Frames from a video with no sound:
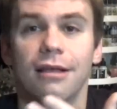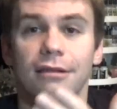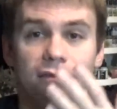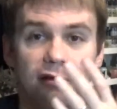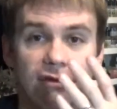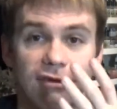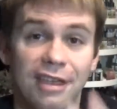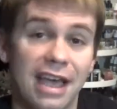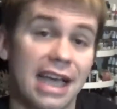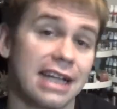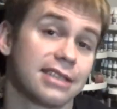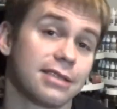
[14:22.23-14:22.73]

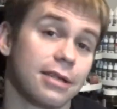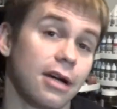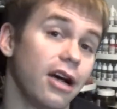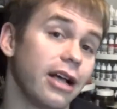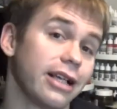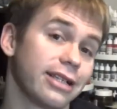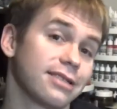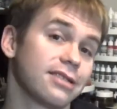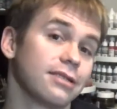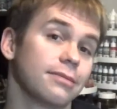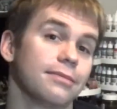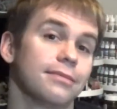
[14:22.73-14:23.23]
That's
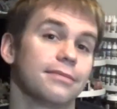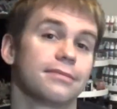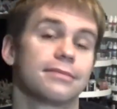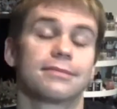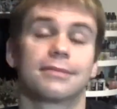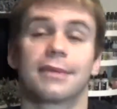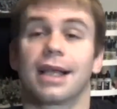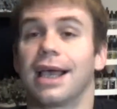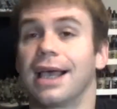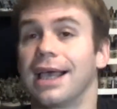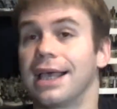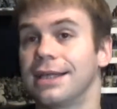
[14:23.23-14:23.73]
awesome.
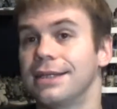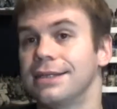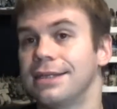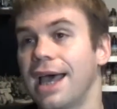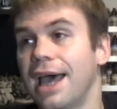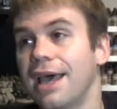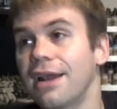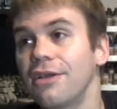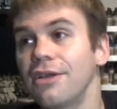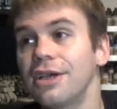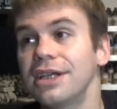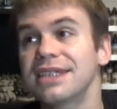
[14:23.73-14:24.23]

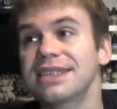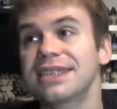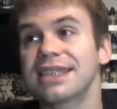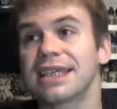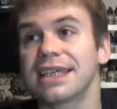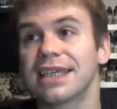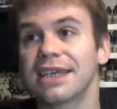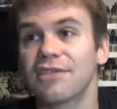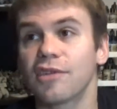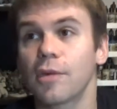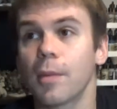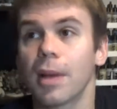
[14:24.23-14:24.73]
Not only does it
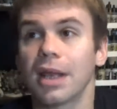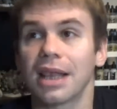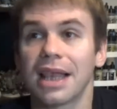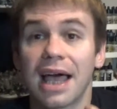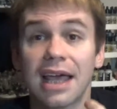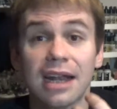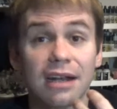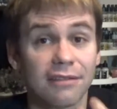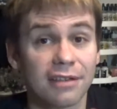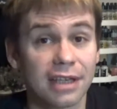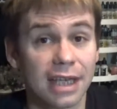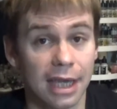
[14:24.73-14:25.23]
give them a
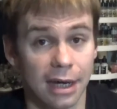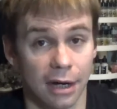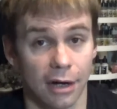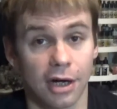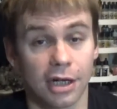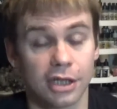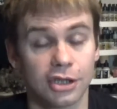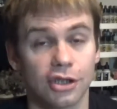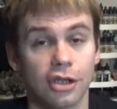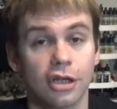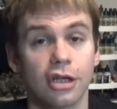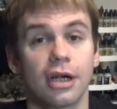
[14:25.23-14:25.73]
lot of
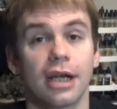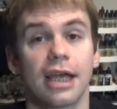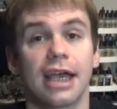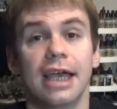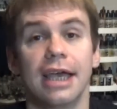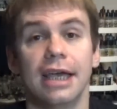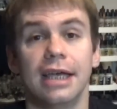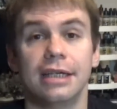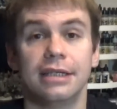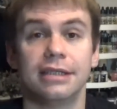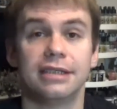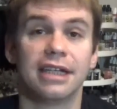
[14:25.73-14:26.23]
character
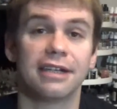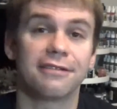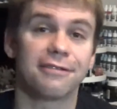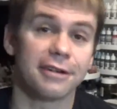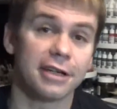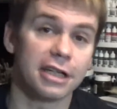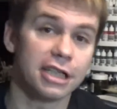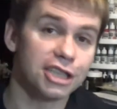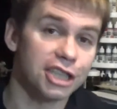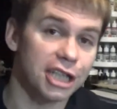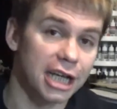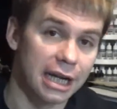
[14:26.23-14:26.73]
and
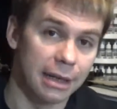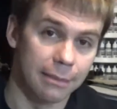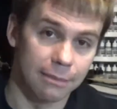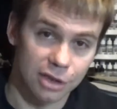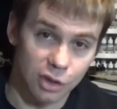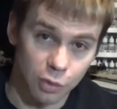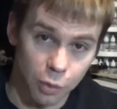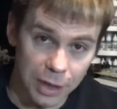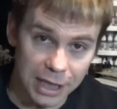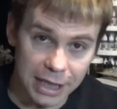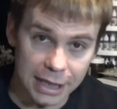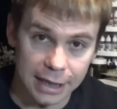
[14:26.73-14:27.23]
differentiate them
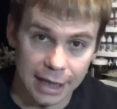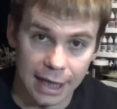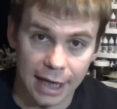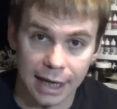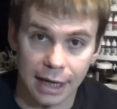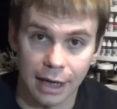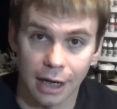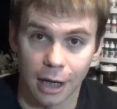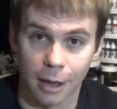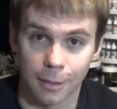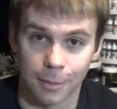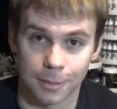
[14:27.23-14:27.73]
between
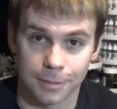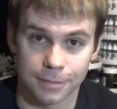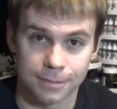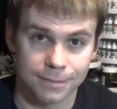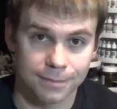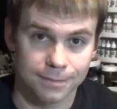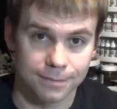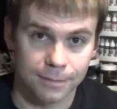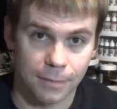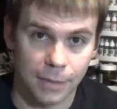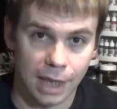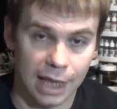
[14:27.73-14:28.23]
a
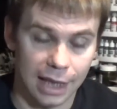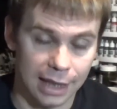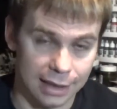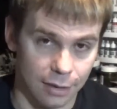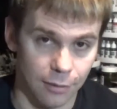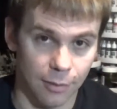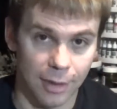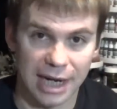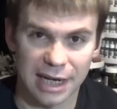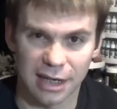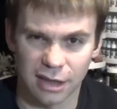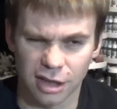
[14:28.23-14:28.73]

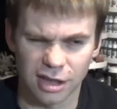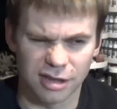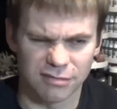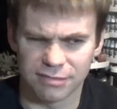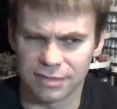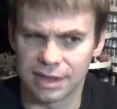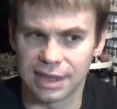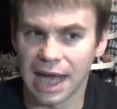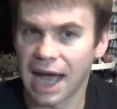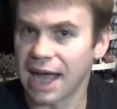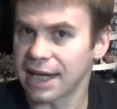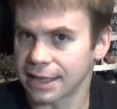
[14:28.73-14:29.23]
regular,
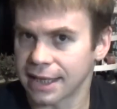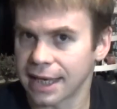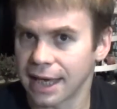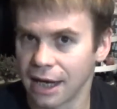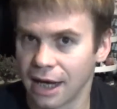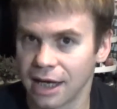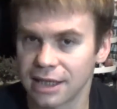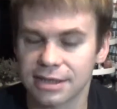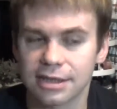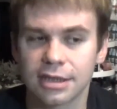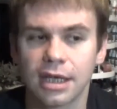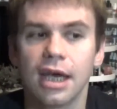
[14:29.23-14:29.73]
not
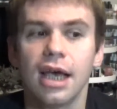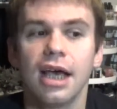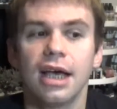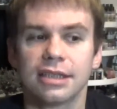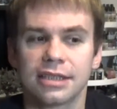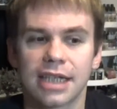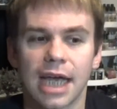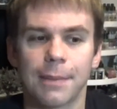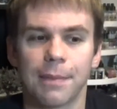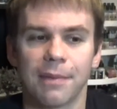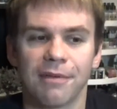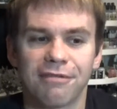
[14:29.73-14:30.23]
Chaos
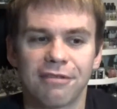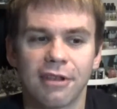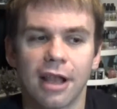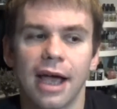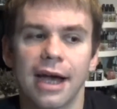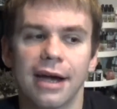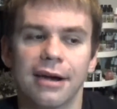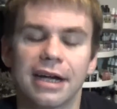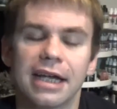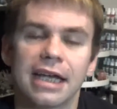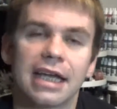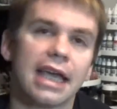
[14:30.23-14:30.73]
type of
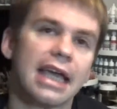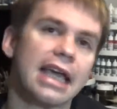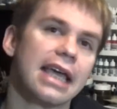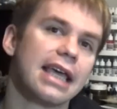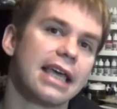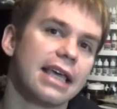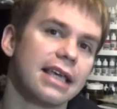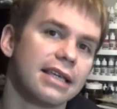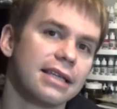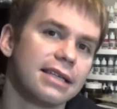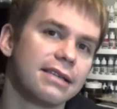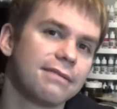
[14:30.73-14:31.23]
flyer,
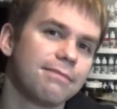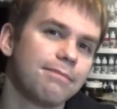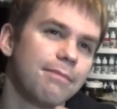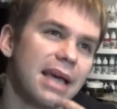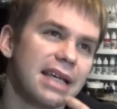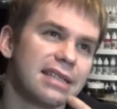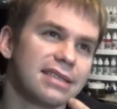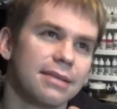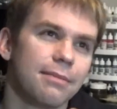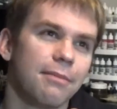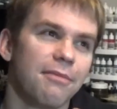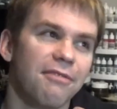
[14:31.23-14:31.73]
it
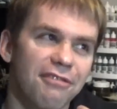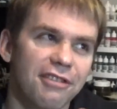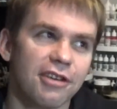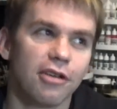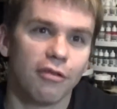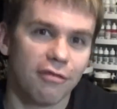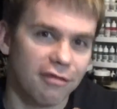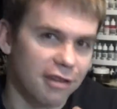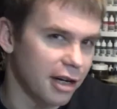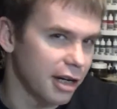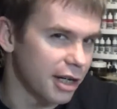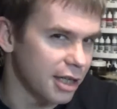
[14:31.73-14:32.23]
makes them
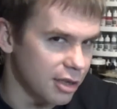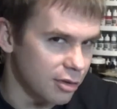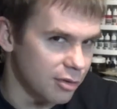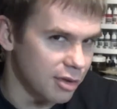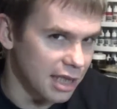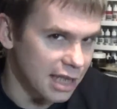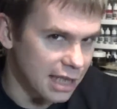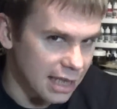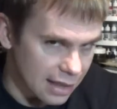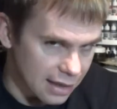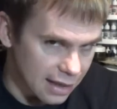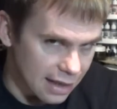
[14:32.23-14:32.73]
feel very
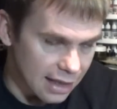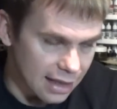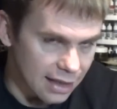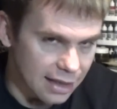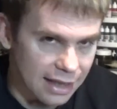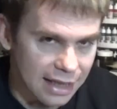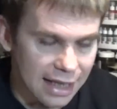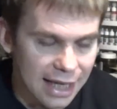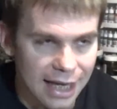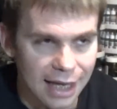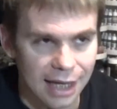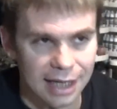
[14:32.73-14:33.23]
unique in the
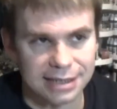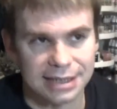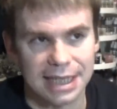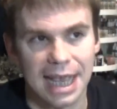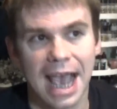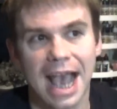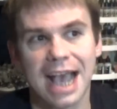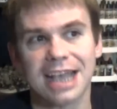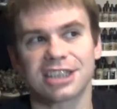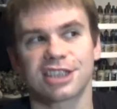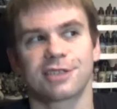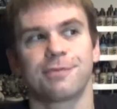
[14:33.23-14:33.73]
Chaos
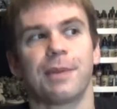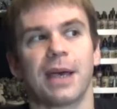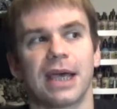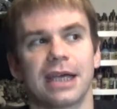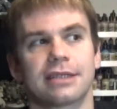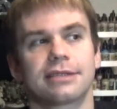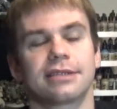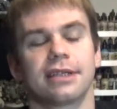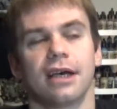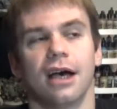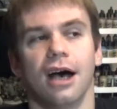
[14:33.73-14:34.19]
aspect.